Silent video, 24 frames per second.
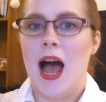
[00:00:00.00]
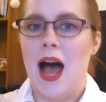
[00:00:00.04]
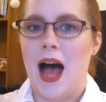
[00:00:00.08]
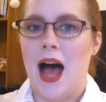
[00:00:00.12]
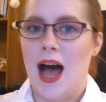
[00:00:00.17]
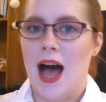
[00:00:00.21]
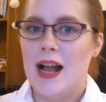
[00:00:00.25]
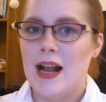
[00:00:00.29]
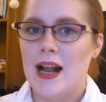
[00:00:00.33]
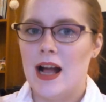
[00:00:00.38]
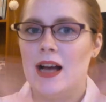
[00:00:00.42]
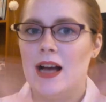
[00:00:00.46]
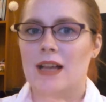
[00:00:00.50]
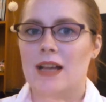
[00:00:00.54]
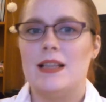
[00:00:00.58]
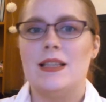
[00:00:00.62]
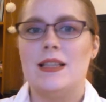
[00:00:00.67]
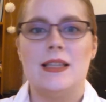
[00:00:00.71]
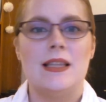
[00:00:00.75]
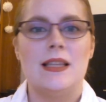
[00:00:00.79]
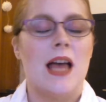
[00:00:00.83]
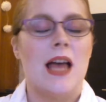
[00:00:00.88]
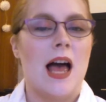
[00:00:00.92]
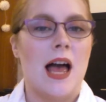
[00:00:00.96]
Hi
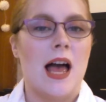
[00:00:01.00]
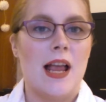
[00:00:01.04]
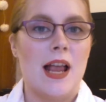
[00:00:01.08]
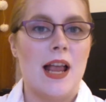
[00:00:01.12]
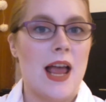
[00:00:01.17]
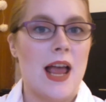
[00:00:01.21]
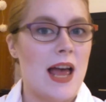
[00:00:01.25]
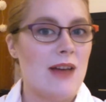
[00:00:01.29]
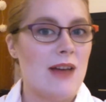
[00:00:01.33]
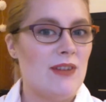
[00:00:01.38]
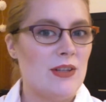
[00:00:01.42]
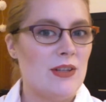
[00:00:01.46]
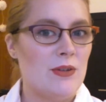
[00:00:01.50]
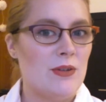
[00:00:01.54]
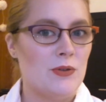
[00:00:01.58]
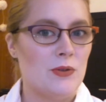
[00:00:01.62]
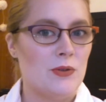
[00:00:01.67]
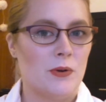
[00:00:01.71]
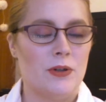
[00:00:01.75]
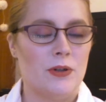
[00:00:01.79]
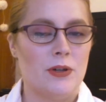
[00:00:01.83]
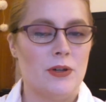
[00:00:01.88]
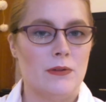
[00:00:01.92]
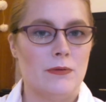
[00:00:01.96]
guys, I have a
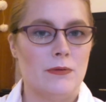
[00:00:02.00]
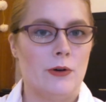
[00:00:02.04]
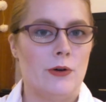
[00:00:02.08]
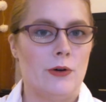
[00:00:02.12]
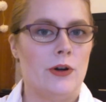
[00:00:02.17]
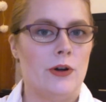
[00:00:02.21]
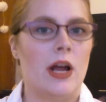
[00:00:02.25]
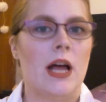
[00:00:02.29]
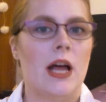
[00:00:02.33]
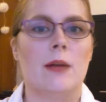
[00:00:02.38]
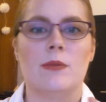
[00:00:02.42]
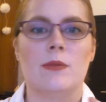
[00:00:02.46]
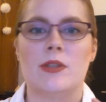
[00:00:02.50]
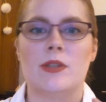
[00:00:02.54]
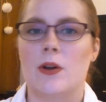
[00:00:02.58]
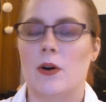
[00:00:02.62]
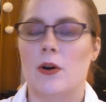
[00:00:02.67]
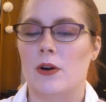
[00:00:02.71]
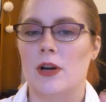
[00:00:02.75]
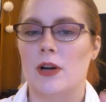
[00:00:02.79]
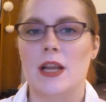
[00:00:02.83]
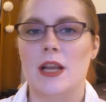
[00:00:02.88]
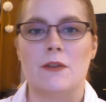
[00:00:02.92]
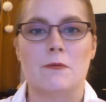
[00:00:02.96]
tutorial for you. I'm
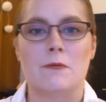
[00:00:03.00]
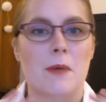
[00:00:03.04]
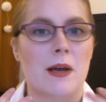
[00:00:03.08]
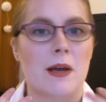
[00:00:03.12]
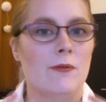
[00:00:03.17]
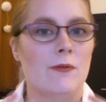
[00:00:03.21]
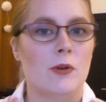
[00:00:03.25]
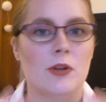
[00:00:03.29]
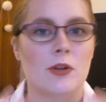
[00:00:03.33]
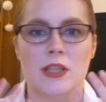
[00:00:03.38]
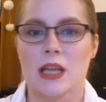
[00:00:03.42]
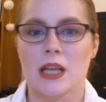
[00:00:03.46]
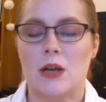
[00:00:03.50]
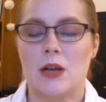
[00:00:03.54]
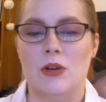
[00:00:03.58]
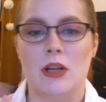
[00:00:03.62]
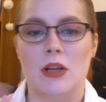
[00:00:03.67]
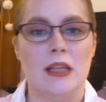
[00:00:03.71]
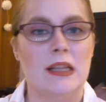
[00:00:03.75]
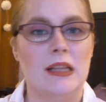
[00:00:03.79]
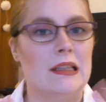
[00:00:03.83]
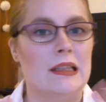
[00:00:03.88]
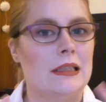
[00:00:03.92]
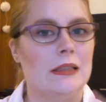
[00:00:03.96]
sorry if my voice
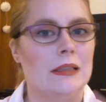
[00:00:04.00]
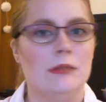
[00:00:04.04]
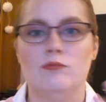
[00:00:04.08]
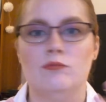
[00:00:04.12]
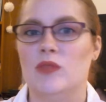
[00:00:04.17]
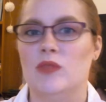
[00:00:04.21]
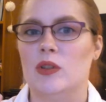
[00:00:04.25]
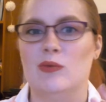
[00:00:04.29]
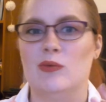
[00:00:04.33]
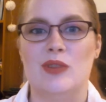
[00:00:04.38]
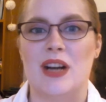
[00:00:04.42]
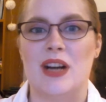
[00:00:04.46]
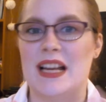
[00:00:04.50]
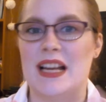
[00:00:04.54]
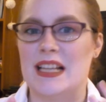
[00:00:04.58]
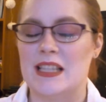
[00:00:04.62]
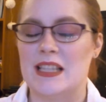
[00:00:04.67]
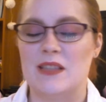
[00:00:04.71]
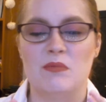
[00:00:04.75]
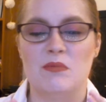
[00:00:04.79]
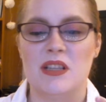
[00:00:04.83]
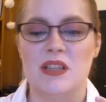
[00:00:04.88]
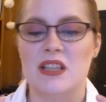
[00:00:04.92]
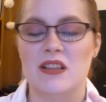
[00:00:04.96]
sounded a little
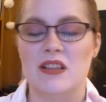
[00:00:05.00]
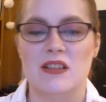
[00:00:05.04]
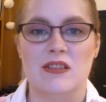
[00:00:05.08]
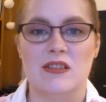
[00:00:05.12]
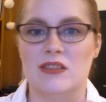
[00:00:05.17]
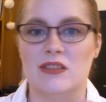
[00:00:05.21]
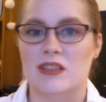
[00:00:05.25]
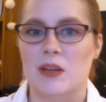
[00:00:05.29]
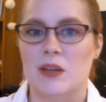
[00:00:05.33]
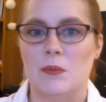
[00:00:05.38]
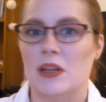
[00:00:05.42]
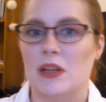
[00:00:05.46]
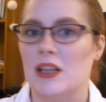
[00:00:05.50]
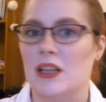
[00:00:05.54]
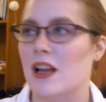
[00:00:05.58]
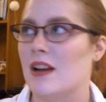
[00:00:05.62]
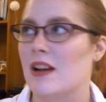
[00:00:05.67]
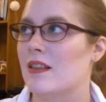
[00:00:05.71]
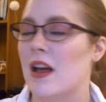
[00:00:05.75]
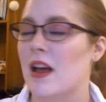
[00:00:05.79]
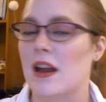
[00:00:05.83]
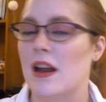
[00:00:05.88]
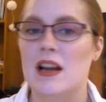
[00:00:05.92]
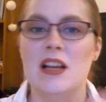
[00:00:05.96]
raspy or something
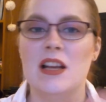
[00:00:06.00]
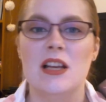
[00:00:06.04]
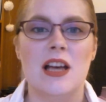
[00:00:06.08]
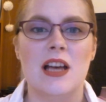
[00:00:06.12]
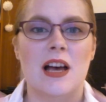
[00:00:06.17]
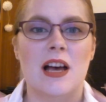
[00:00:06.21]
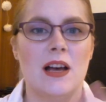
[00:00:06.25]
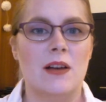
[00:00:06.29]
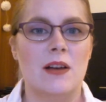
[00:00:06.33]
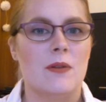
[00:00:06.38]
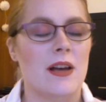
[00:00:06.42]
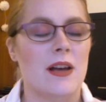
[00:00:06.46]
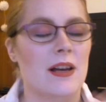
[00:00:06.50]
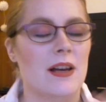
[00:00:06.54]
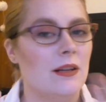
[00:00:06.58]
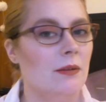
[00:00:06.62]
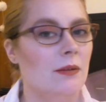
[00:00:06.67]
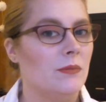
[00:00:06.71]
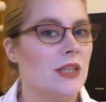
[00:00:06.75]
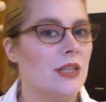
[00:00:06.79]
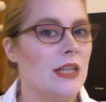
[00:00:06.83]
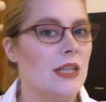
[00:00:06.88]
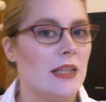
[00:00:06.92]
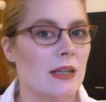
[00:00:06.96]
like that. I'm
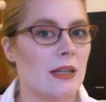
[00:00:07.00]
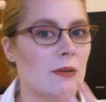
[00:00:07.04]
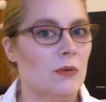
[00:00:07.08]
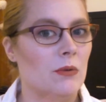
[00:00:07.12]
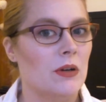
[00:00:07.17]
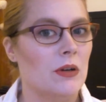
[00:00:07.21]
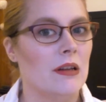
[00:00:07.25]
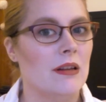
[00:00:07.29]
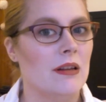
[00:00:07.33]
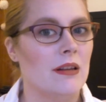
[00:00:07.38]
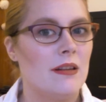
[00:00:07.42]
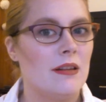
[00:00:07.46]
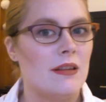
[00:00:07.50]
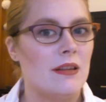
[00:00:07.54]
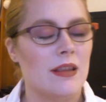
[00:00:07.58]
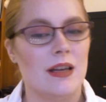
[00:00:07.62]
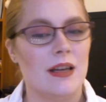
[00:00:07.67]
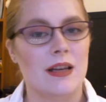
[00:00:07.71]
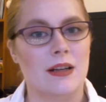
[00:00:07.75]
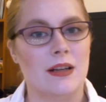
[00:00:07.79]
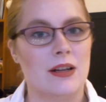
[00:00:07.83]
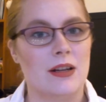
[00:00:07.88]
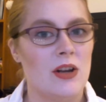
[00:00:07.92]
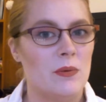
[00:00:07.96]
dealing with
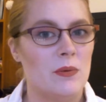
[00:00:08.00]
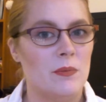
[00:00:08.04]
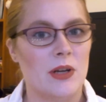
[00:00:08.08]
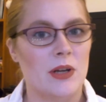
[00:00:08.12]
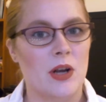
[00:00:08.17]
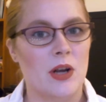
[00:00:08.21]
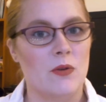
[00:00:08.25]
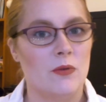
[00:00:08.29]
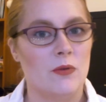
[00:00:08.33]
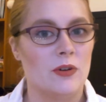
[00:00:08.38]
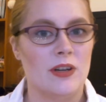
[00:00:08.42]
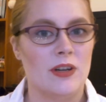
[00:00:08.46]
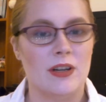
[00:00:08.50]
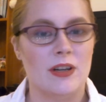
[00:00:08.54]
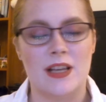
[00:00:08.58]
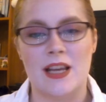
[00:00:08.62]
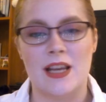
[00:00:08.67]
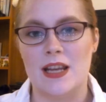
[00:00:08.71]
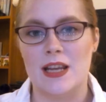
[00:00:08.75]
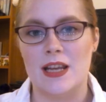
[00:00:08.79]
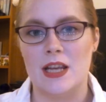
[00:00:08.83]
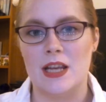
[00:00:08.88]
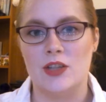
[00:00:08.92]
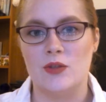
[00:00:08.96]
coming over
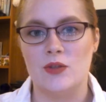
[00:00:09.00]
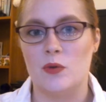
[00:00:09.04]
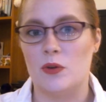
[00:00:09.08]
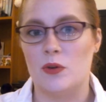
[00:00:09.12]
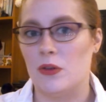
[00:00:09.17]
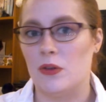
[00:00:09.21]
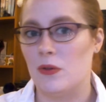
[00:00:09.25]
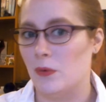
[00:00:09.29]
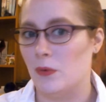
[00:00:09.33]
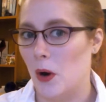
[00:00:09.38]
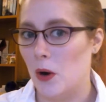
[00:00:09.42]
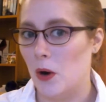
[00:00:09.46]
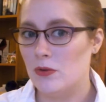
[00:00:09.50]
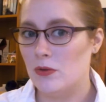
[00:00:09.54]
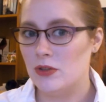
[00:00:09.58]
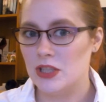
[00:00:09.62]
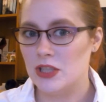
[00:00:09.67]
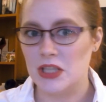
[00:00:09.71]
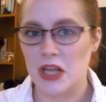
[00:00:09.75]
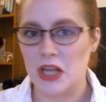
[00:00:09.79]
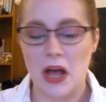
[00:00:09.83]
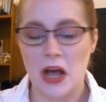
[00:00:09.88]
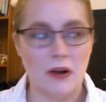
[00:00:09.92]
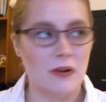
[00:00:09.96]
a sore throat,
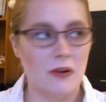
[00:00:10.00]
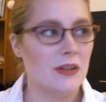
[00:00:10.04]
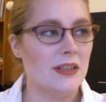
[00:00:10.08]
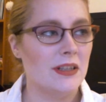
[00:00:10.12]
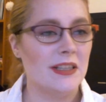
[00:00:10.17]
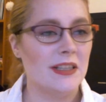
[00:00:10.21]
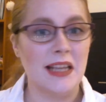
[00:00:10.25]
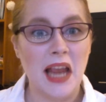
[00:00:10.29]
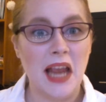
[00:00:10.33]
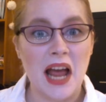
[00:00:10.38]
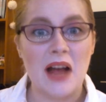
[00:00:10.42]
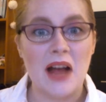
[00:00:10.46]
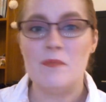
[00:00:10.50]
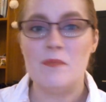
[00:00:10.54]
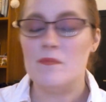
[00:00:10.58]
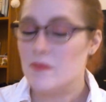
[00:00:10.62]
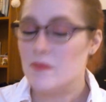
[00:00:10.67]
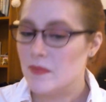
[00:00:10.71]
so yeah,